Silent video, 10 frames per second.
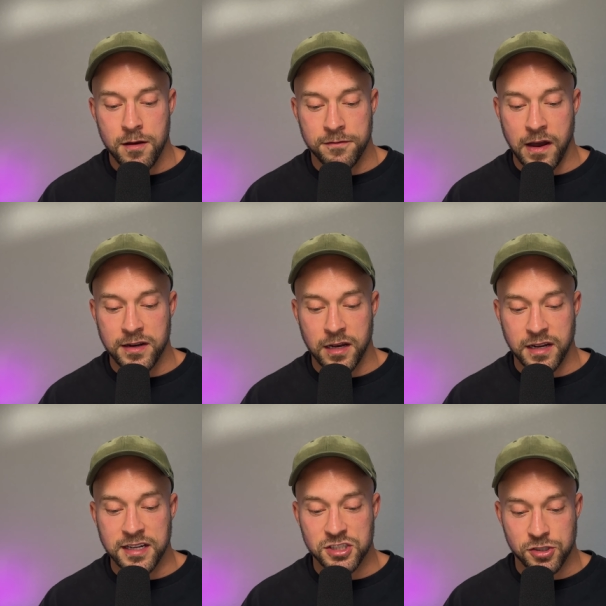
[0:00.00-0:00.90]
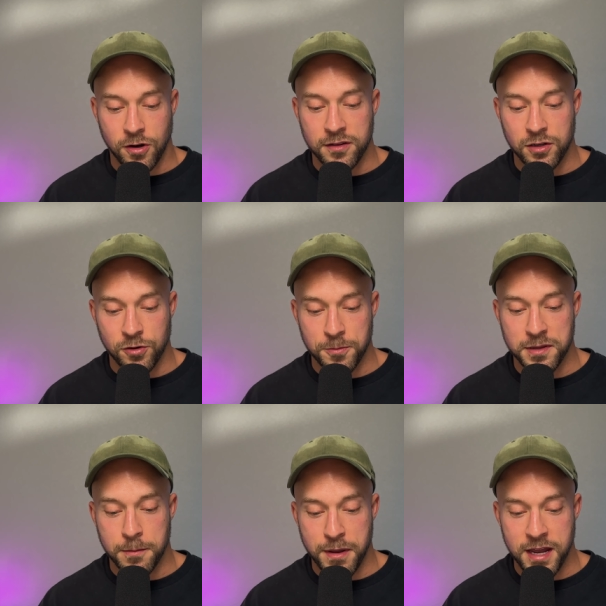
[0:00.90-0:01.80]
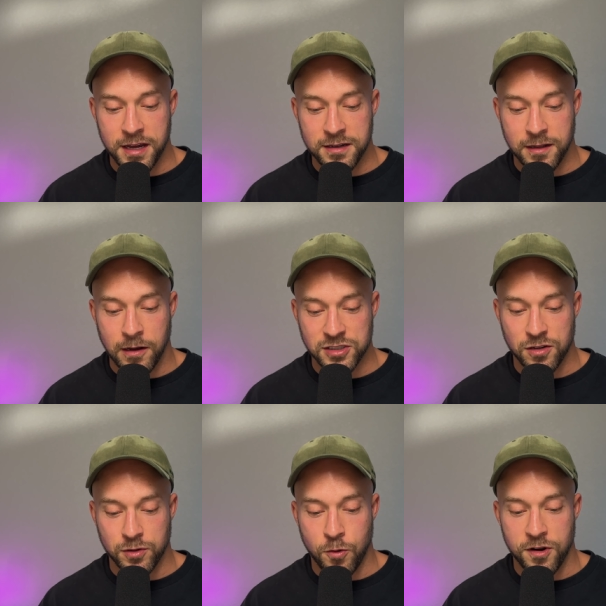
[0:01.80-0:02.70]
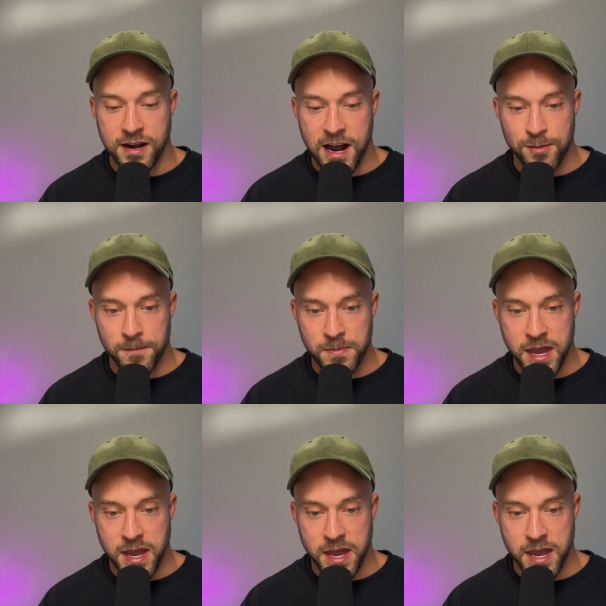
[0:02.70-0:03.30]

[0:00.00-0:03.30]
found out that I had started the group and the band and I was going to record an album